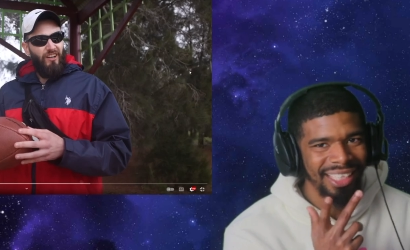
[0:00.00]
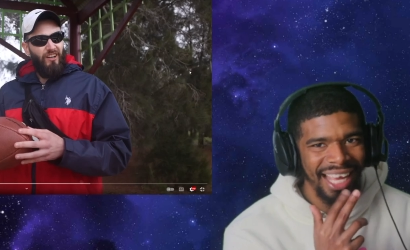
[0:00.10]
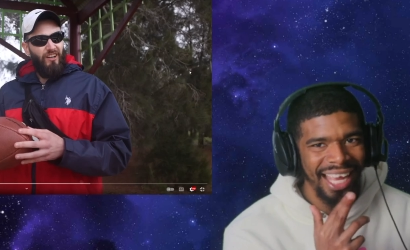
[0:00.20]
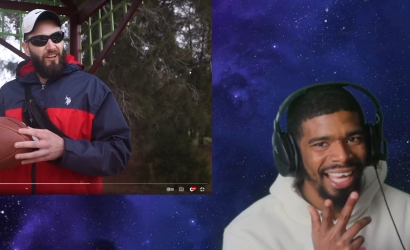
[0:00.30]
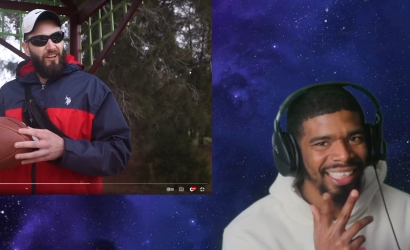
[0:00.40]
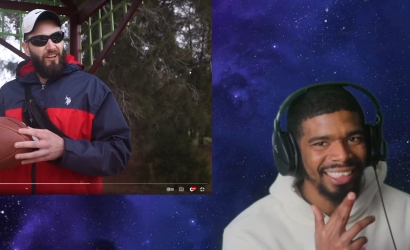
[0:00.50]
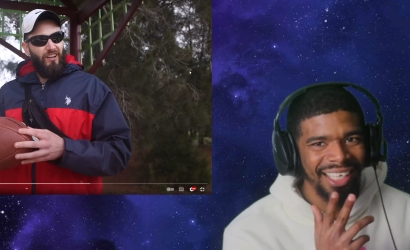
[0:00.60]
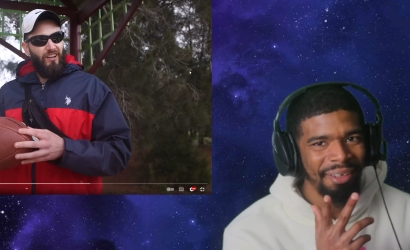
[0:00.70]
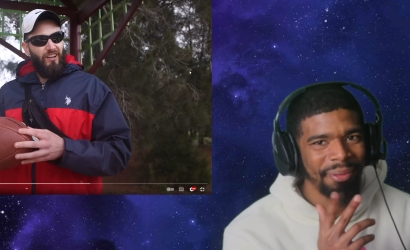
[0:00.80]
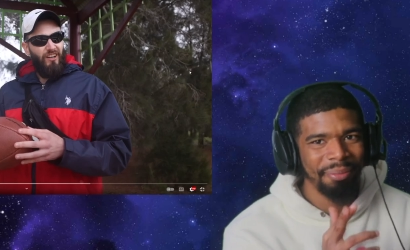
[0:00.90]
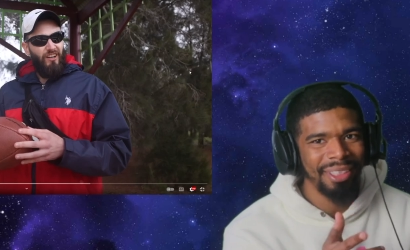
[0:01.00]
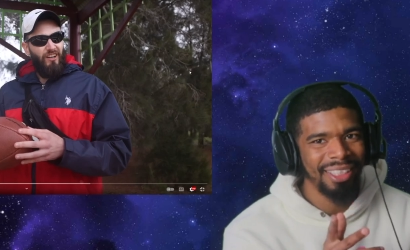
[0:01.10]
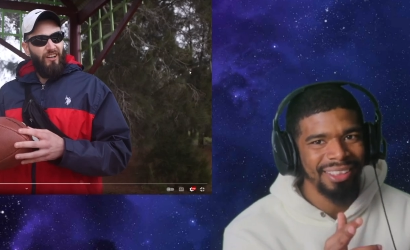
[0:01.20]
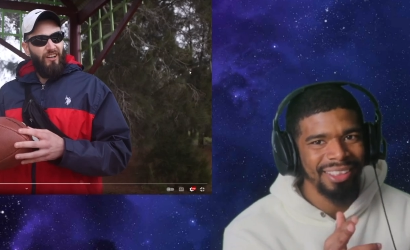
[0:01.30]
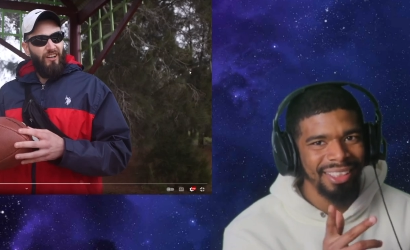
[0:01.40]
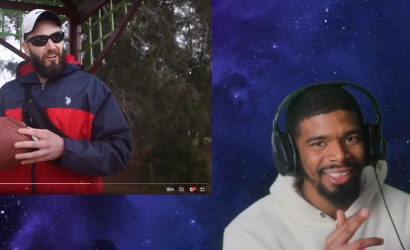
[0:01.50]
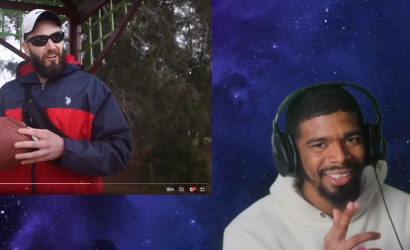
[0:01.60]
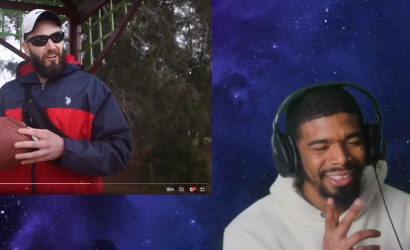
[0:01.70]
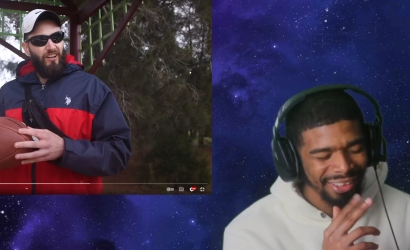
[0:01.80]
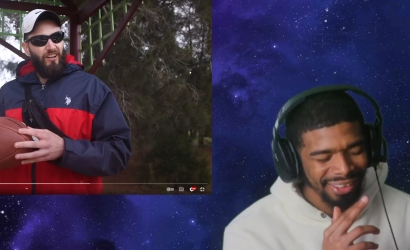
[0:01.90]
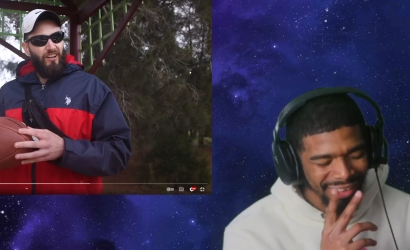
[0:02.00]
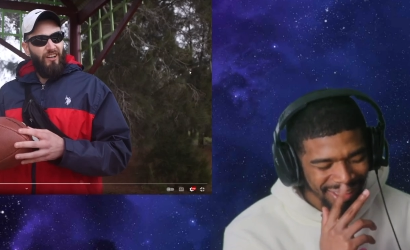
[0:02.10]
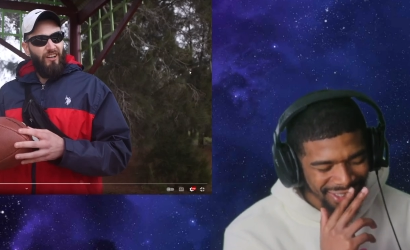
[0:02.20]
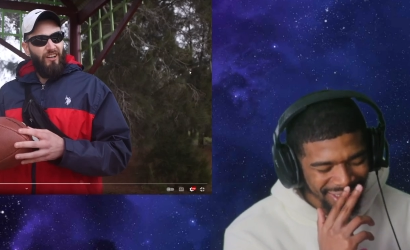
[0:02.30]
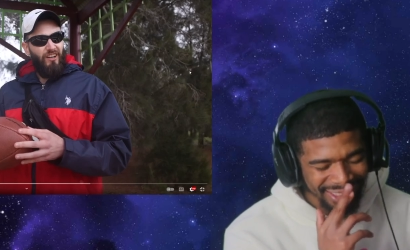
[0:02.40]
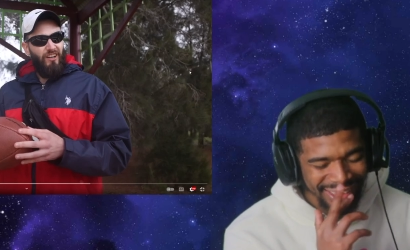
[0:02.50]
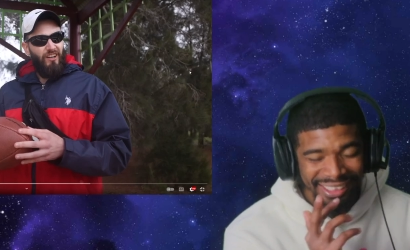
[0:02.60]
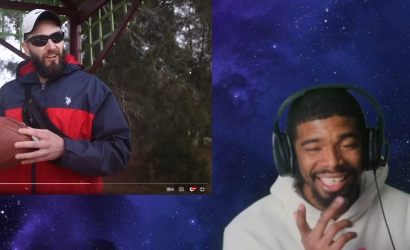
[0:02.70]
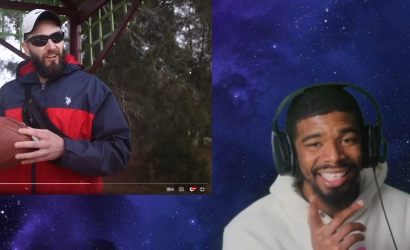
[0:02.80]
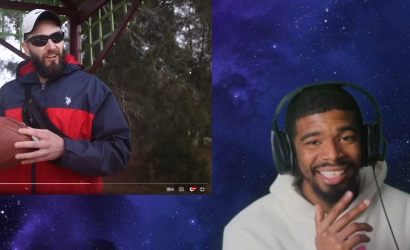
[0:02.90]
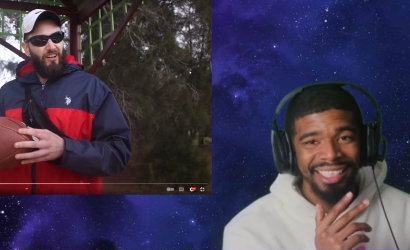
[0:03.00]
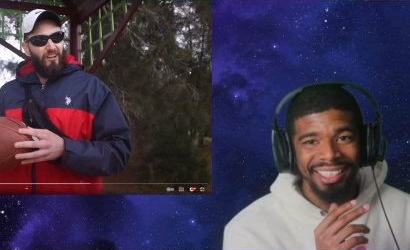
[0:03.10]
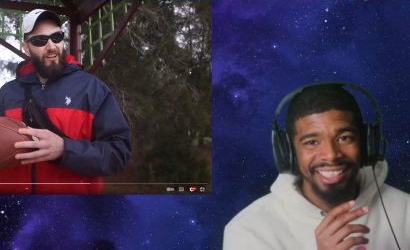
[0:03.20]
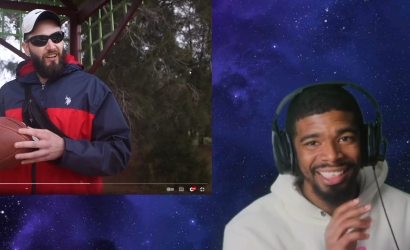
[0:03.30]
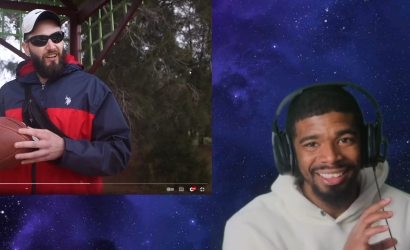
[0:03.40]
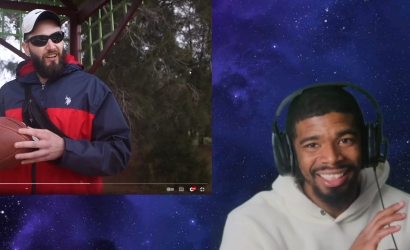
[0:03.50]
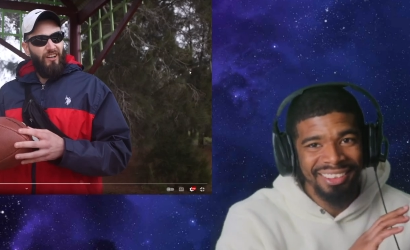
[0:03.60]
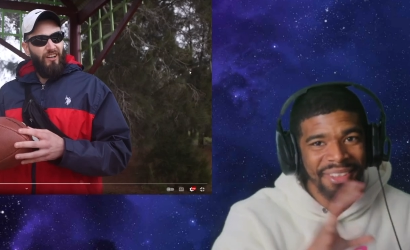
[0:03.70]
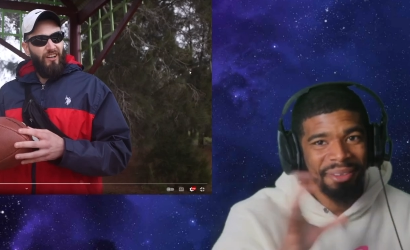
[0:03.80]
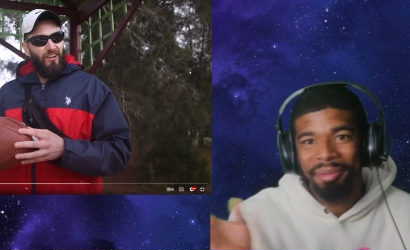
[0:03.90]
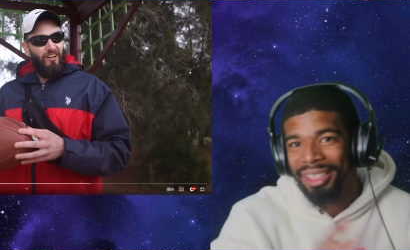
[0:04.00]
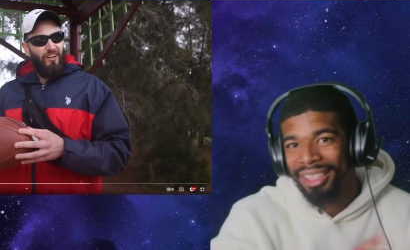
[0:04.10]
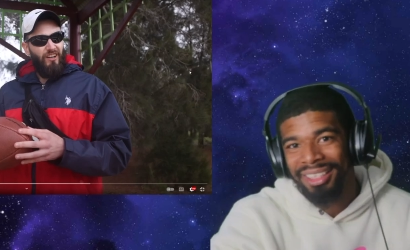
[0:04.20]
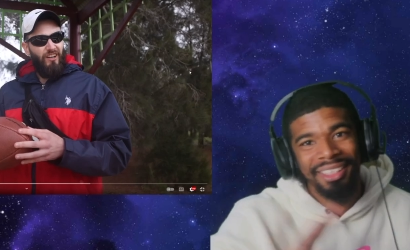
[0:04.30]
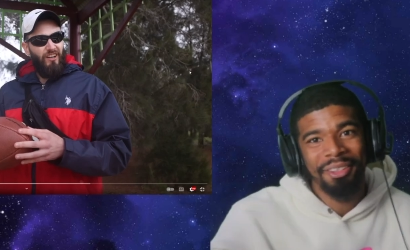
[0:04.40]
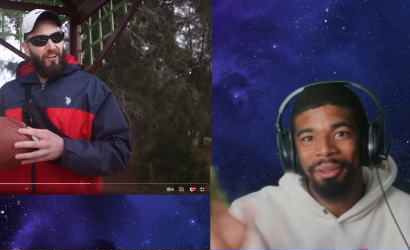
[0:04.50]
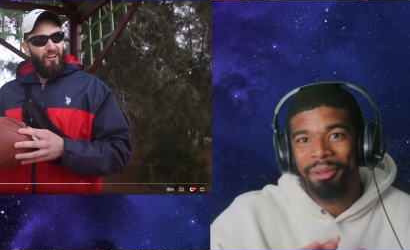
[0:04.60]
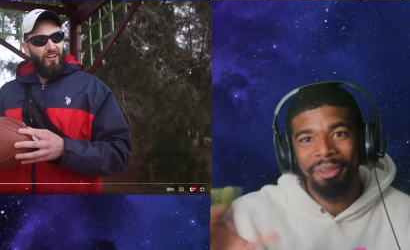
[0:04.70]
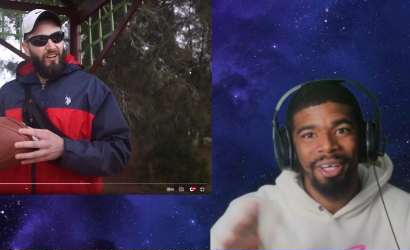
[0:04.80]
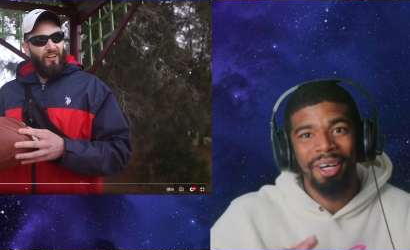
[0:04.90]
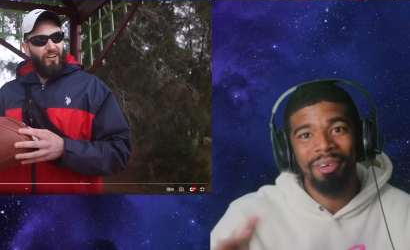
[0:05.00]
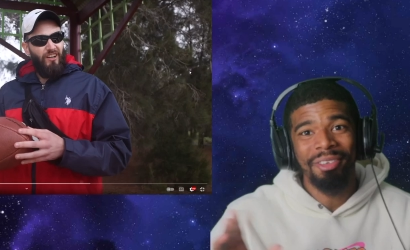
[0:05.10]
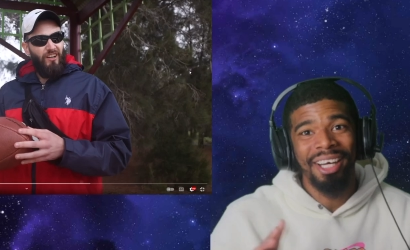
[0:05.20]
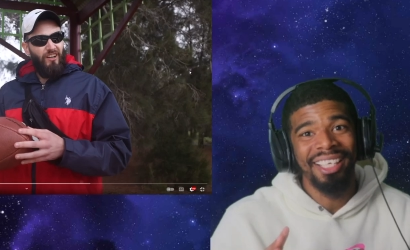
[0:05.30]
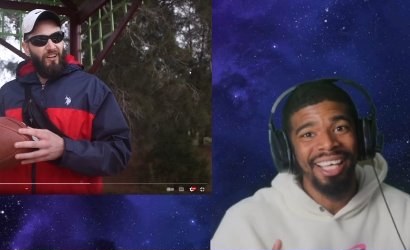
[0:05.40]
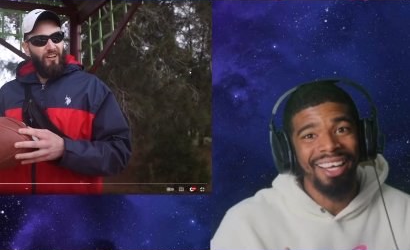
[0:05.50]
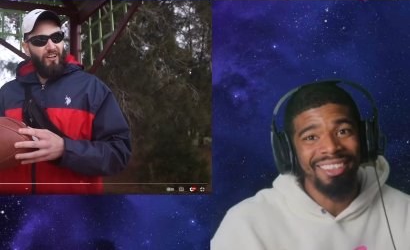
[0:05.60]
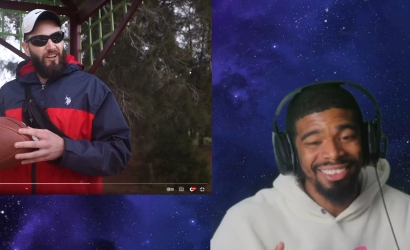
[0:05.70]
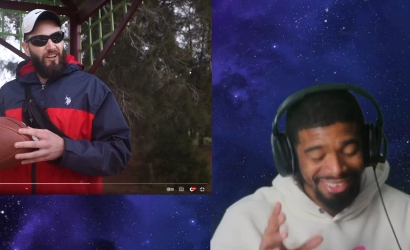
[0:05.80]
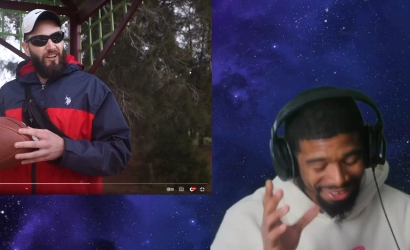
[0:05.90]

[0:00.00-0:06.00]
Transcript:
Speaker 1: of the accent. I mean, because of the uh, slang is, is completely thrown off right now. It's